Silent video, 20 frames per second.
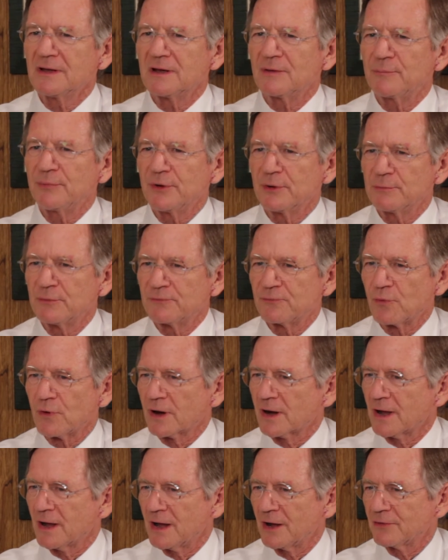appeared before
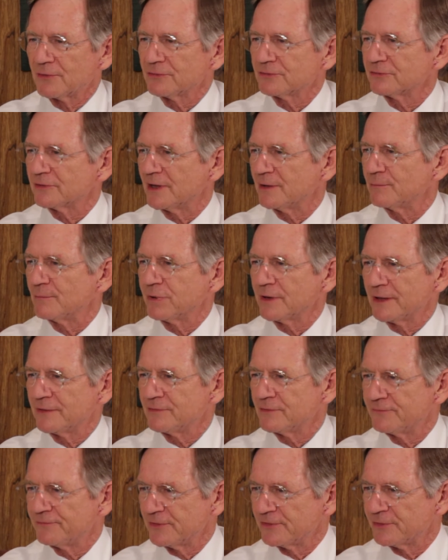Congress and pled
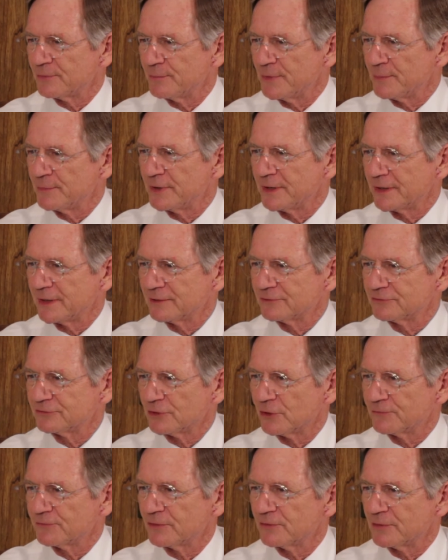the Fifth Amendment against
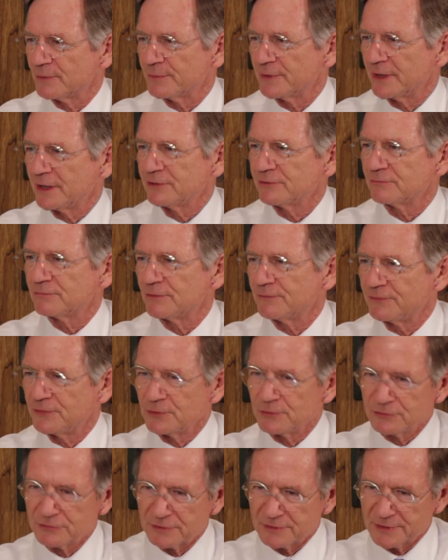self-incrimination,
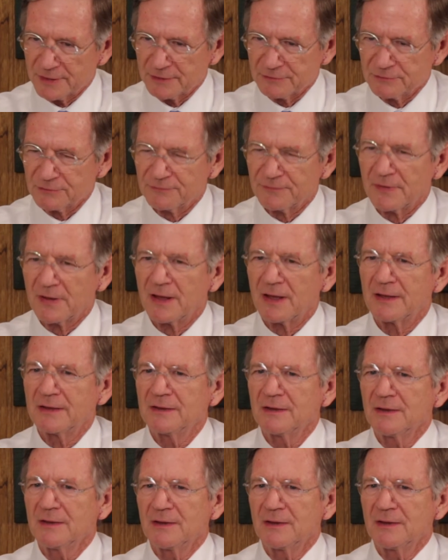refused to testify.